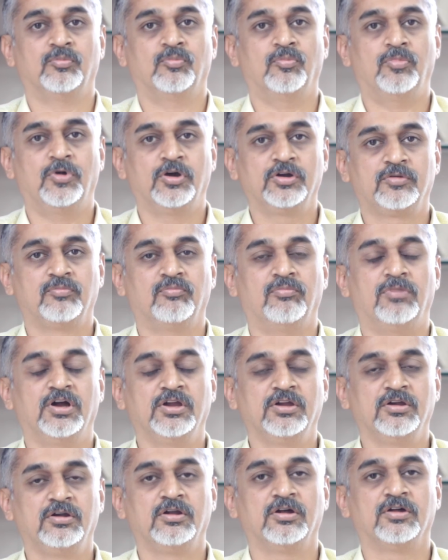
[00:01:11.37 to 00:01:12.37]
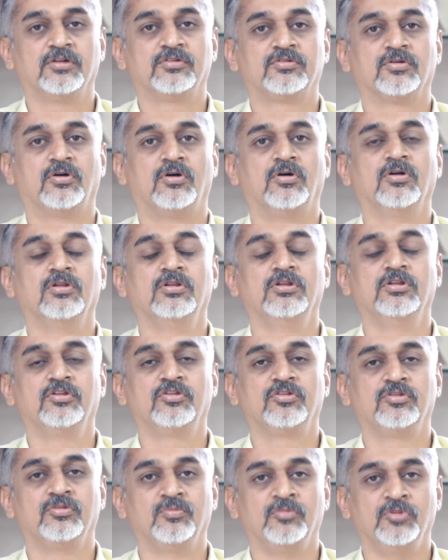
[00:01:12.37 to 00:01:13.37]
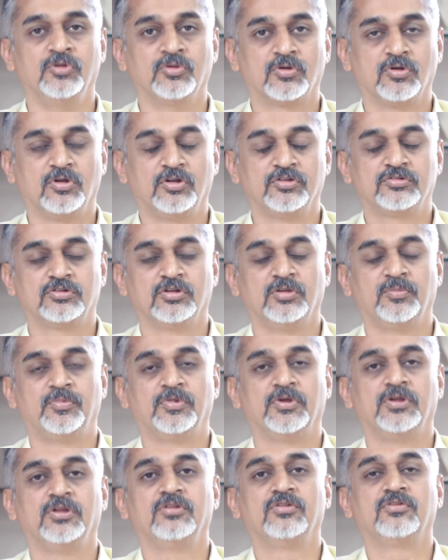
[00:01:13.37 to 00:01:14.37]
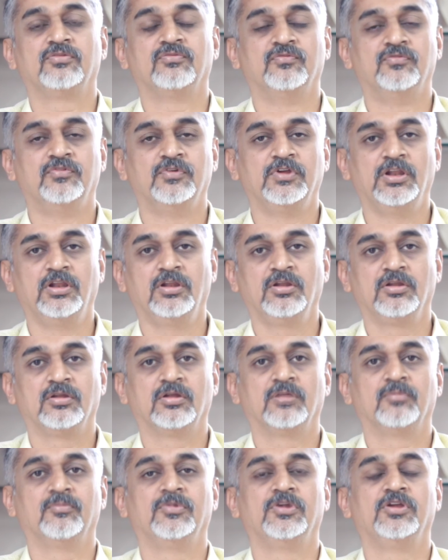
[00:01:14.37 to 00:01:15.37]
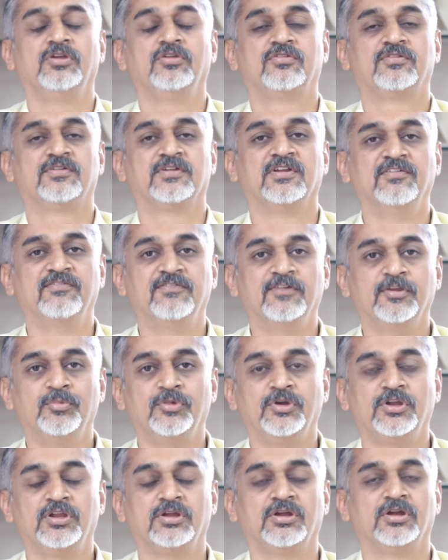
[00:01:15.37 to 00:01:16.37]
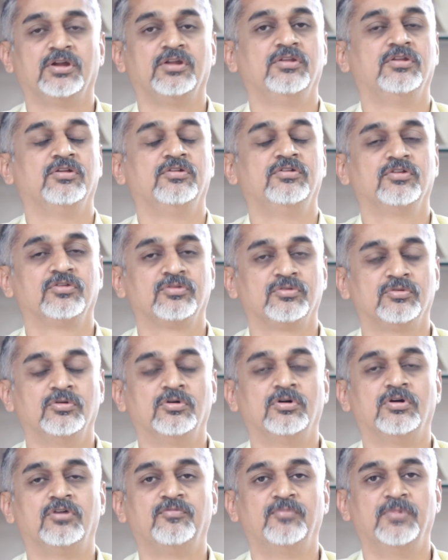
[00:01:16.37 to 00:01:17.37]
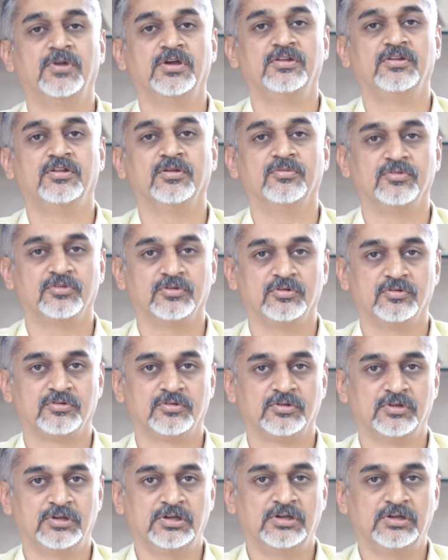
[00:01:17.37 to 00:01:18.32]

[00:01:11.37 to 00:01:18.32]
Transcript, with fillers: But by and large, all these neurological pains will be self-limiting and they just go off by themselves.